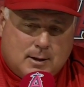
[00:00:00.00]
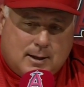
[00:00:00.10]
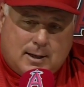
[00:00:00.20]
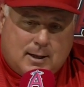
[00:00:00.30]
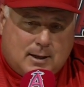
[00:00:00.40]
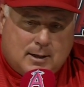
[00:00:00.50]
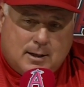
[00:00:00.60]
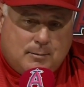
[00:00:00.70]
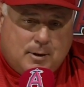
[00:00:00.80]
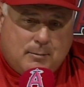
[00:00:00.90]
uh,
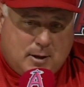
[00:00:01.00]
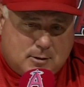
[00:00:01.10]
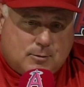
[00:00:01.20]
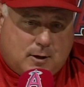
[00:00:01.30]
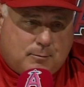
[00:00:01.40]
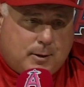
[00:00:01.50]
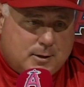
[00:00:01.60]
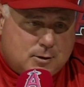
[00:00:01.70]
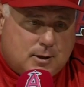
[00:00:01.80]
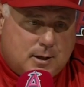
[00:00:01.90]
he he made some tough
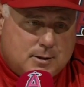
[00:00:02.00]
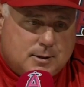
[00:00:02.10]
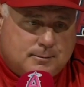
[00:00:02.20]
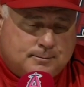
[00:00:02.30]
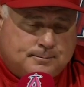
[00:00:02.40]
plays look easy.